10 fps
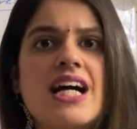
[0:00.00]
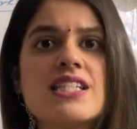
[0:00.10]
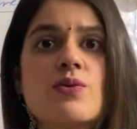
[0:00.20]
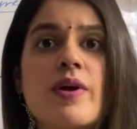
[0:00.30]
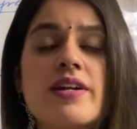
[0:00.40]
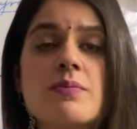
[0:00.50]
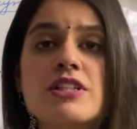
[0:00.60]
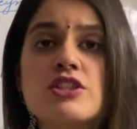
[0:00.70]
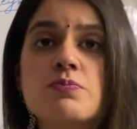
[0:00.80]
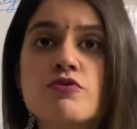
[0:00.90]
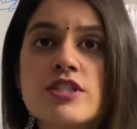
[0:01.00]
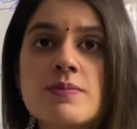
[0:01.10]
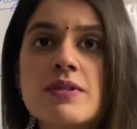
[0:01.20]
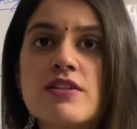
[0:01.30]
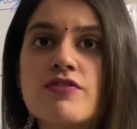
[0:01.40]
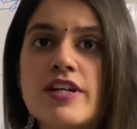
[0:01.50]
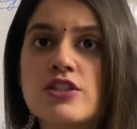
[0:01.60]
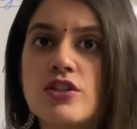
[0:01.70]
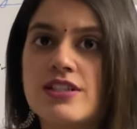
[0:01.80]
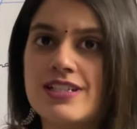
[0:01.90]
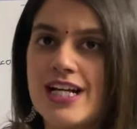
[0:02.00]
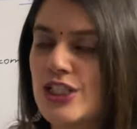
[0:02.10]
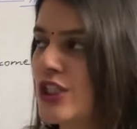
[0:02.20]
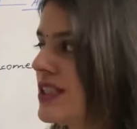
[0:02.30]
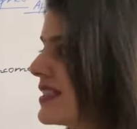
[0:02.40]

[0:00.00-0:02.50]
has a very much visible effect on the national